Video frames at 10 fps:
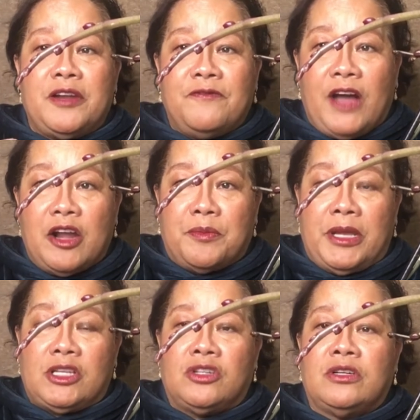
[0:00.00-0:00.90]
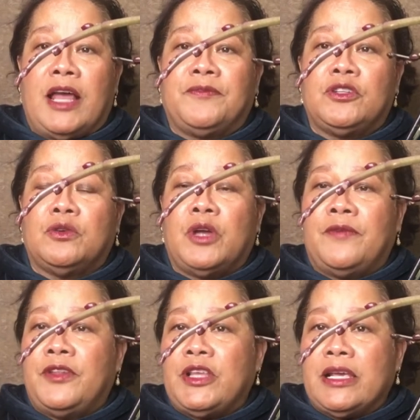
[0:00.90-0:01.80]
environment. You don't have to do
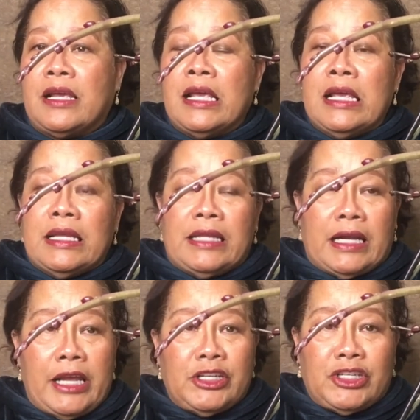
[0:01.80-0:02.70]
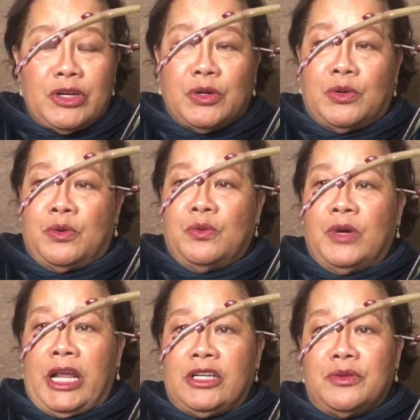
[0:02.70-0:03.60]
everything that I do,
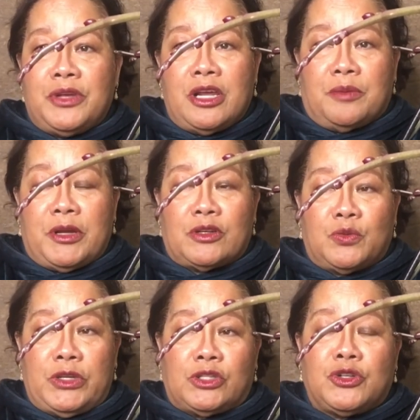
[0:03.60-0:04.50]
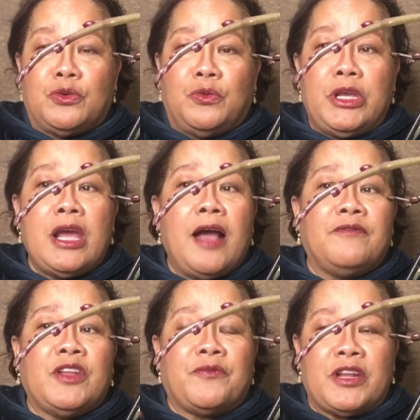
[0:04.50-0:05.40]
what I do here, because we do, we have
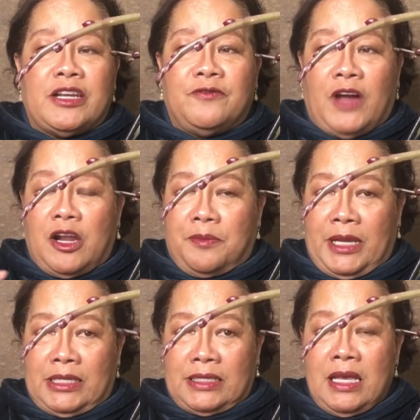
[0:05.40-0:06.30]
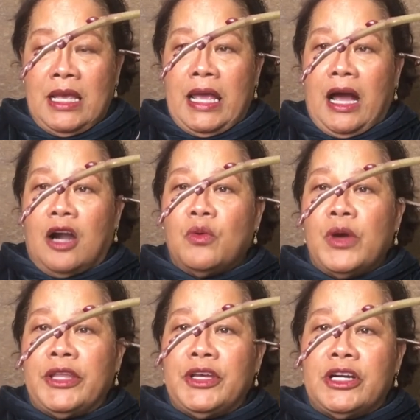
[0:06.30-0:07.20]
different environment. Our
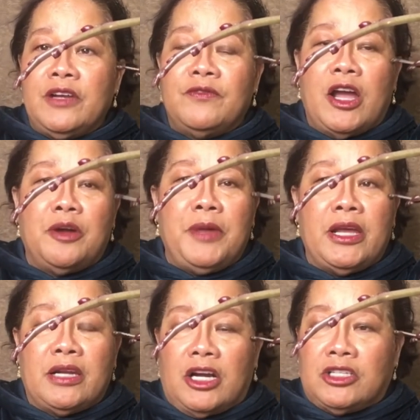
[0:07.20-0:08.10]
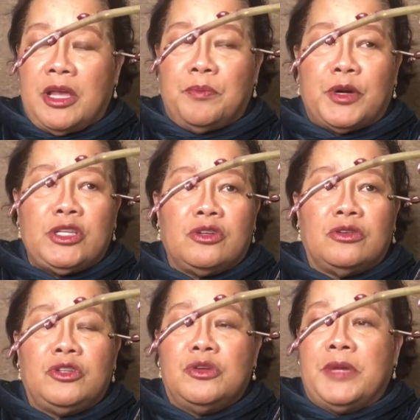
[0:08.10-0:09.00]
weather environment, our
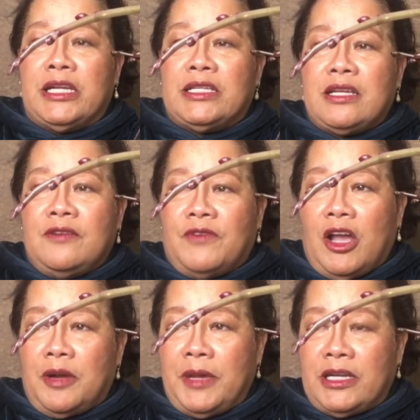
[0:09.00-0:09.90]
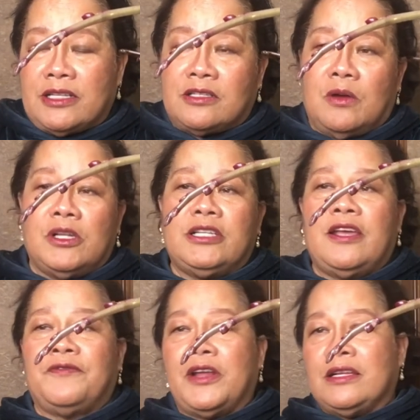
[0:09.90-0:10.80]
temperature, humidity environment is totally
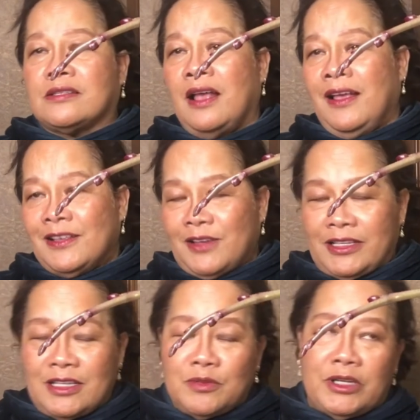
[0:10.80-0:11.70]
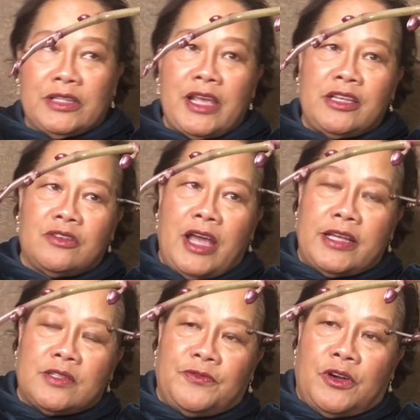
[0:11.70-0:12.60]
different. So I just want to thank you
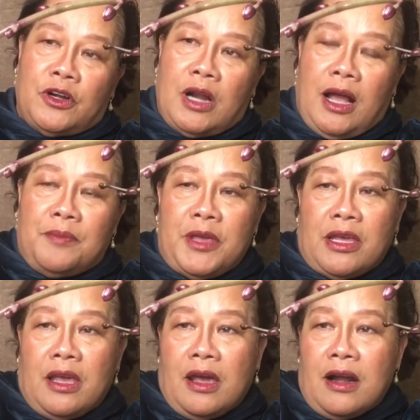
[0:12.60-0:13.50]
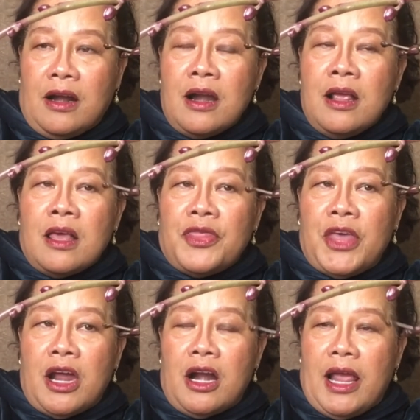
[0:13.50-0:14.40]
guys for uh, being here,
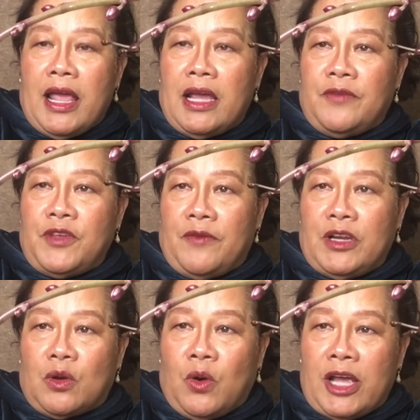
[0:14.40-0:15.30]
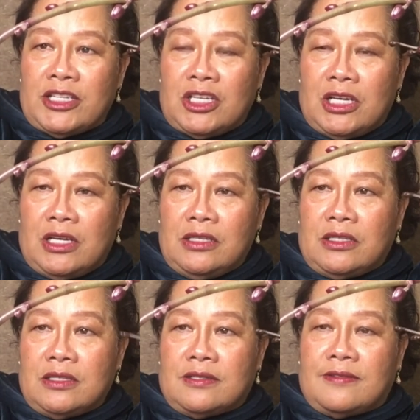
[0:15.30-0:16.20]
there, and if you have any questions,
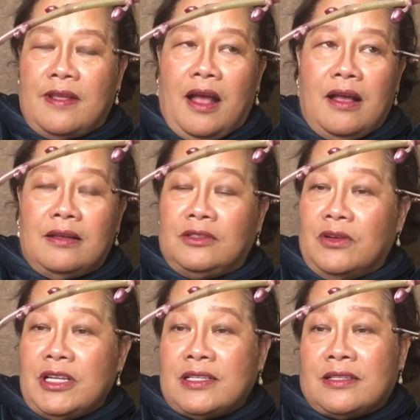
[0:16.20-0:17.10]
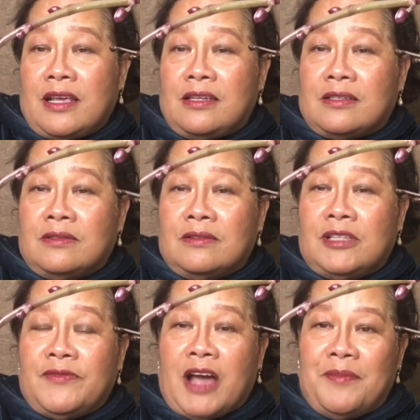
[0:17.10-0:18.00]
just uh, don't hesitate to
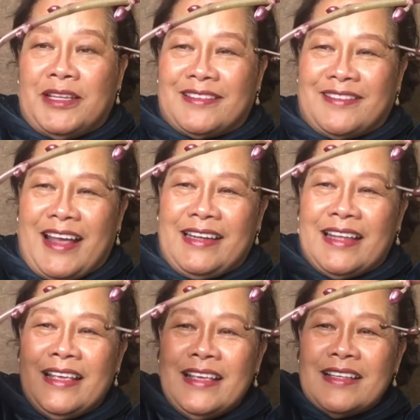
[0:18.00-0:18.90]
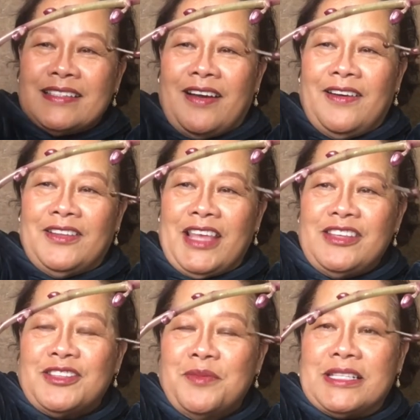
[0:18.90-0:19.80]
leave comments, all right? So thank you
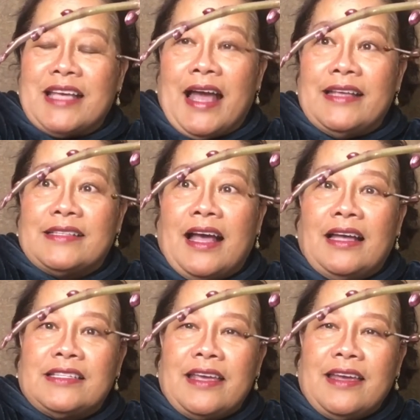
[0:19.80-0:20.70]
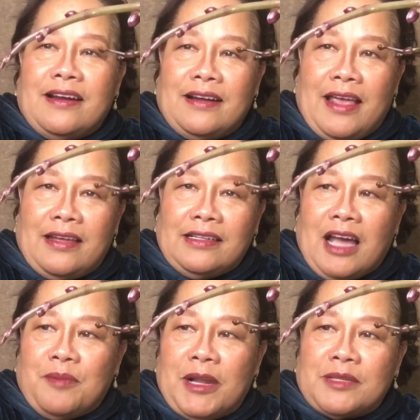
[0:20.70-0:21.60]
so much, guys. Uh, take care, and God bless.